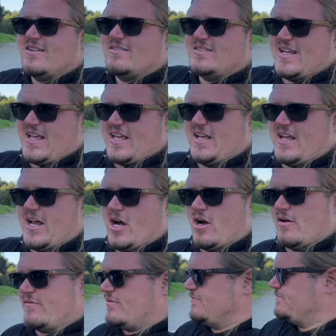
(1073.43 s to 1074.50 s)
taken care
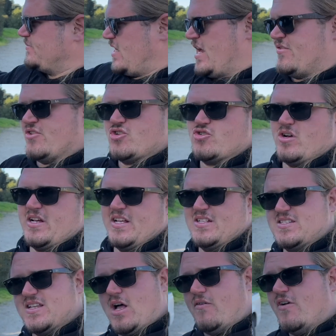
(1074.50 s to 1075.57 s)
of, and the truck
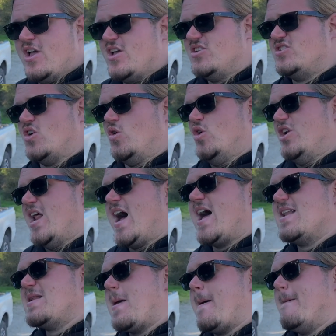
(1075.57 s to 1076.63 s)
itself. So
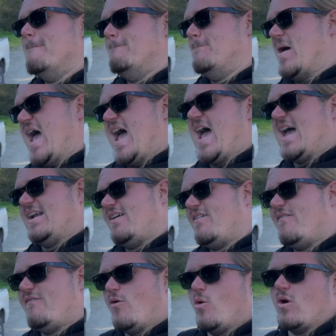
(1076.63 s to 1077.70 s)
not bad
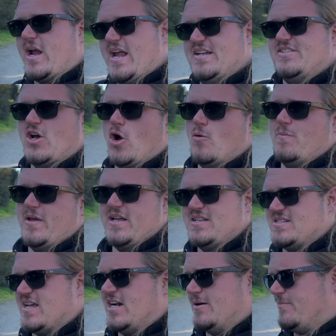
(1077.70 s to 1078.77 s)
for a tow pig
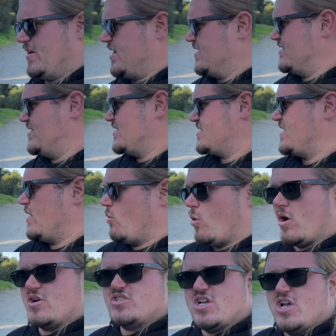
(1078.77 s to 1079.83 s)
setup, because this thing
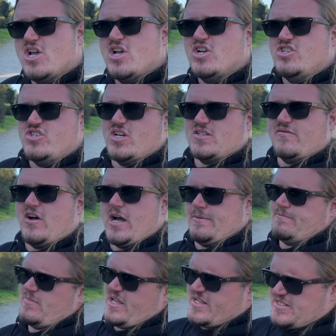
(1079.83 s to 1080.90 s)
works just fine.
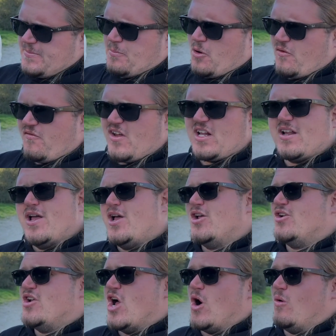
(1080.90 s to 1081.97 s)
Is it perfect?
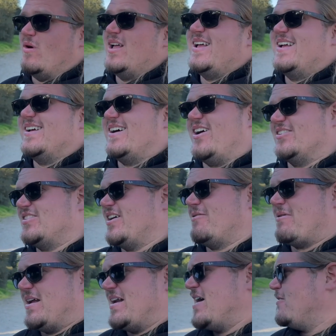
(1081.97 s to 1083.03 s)
No. I'll tell you
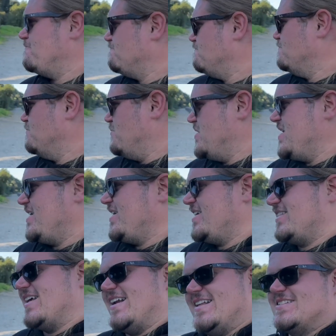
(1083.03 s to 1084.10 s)
right now, being
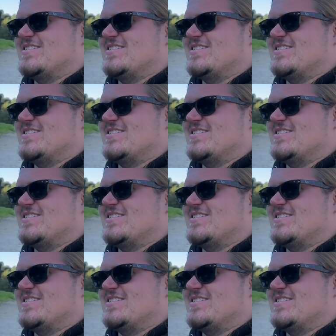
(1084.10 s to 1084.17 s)
that it's